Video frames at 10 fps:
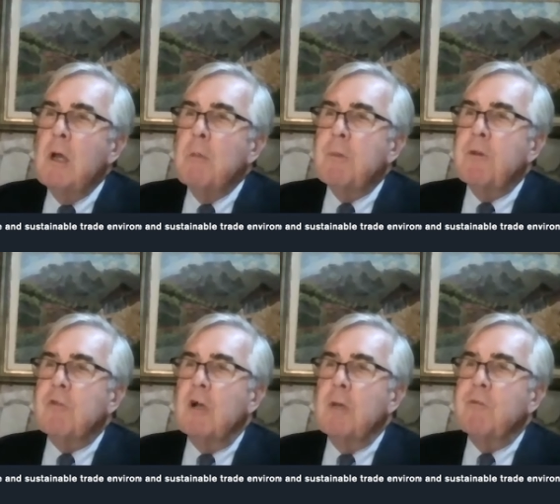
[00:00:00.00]
But the
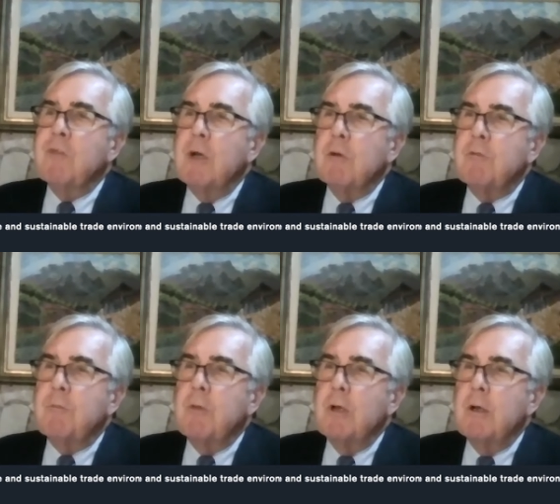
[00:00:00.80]
time has
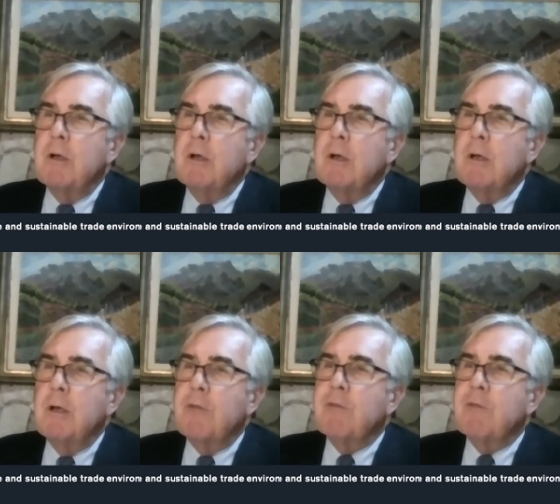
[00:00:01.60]

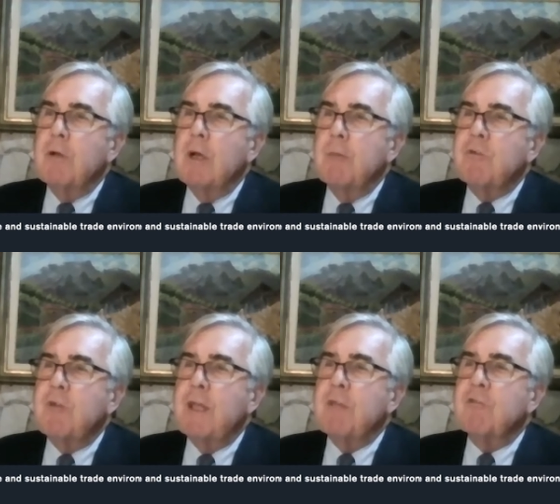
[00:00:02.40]
now come to
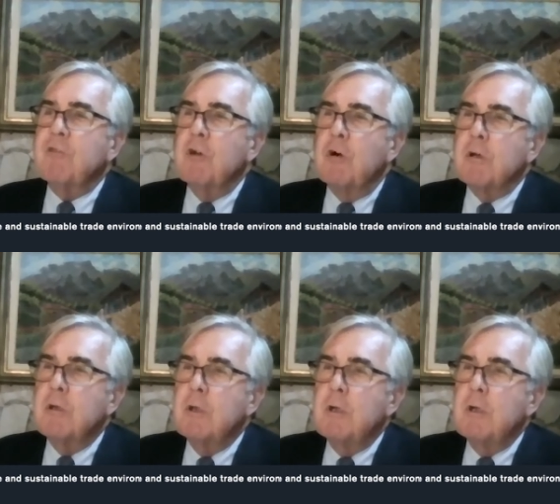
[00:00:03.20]
take stock